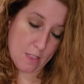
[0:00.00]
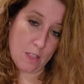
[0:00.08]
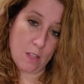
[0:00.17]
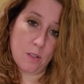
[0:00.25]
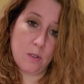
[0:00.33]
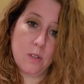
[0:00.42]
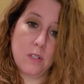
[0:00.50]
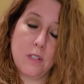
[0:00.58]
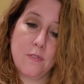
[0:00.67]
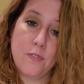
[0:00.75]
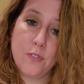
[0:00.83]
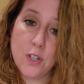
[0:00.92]
the
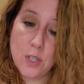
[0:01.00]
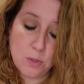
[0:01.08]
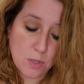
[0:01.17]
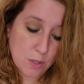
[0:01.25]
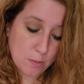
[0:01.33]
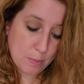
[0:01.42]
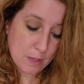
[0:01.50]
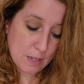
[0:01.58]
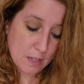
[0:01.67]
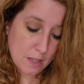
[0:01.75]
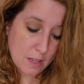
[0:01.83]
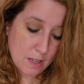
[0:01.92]
for YouTube,
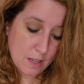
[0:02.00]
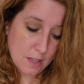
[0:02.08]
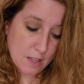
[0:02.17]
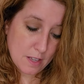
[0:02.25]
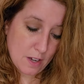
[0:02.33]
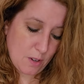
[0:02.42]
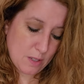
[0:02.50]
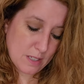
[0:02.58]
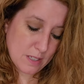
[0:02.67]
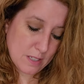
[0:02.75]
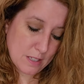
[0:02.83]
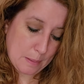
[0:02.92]
but oh, it
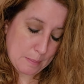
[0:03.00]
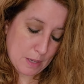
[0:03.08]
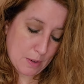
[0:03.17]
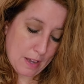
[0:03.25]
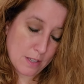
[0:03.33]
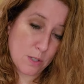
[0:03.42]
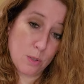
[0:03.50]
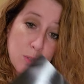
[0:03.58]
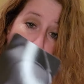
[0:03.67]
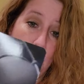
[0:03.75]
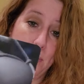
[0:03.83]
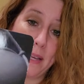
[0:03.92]
doesn't. I mean, okay, so
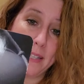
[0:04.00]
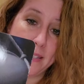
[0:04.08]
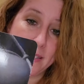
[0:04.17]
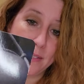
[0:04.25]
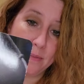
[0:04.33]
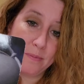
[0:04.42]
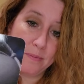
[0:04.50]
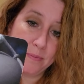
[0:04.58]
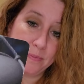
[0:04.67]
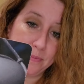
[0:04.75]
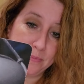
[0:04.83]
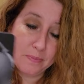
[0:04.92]
soulmates,
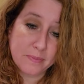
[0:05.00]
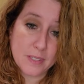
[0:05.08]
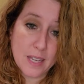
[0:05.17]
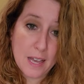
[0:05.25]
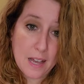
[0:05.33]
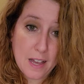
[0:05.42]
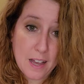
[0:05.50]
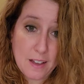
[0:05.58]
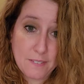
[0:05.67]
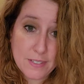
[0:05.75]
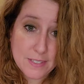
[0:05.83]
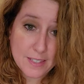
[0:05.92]
uh,
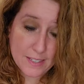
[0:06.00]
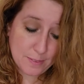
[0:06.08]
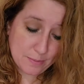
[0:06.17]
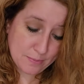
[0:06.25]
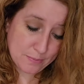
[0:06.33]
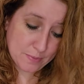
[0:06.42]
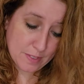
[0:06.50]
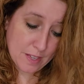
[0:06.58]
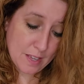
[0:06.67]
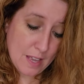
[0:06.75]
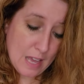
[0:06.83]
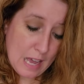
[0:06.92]
obviously.
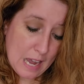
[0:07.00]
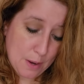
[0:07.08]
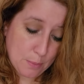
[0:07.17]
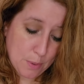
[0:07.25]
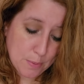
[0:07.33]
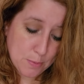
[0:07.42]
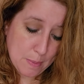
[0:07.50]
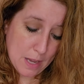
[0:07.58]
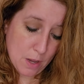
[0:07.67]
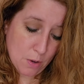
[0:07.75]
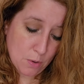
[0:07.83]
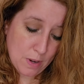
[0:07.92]
I ripped
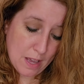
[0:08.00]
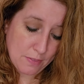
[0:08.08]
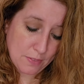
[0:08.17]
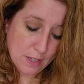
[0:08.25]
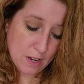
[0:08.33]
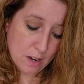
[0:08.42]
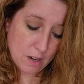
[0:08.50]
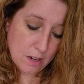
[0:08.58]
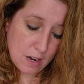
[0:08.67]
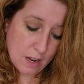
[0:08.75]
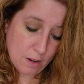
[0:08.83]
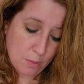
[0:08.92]
my own effing
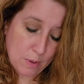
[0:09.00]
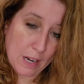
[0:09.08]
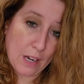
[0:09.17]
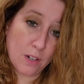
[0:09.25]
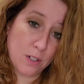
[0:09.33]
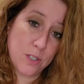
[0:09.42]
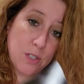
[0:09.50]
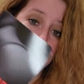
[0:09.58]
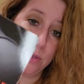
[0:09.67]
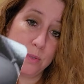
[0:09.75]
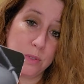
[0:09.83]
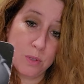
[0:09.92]
heart out when I hurt
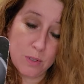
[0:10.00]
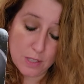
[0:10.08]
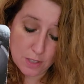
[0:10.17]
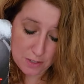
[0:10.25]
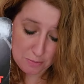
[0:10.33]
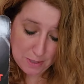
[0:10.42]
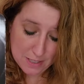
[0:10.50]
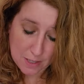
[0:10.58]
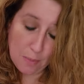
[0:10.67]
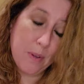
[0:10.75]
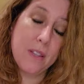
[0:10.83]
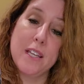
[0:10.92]
you. So this could be
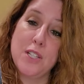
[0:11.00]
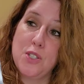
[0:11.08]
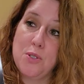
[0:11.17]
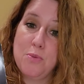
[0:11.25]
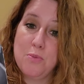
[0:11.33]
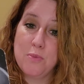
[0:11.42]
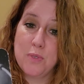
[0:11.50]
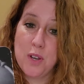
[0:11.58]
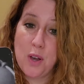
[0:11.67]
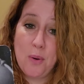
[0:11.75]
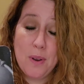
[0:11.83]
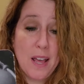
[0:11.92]
someone that you
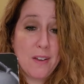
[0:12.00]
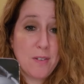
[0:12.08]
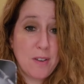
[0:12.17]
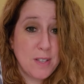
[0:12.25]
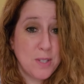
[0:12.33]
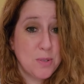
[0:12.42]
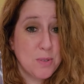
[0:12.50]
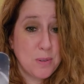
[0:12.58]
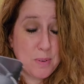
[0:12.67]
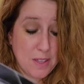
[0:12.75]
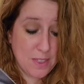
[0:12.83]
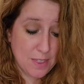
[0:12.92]
know and have a history
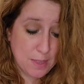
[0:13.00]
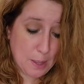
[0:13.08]
with.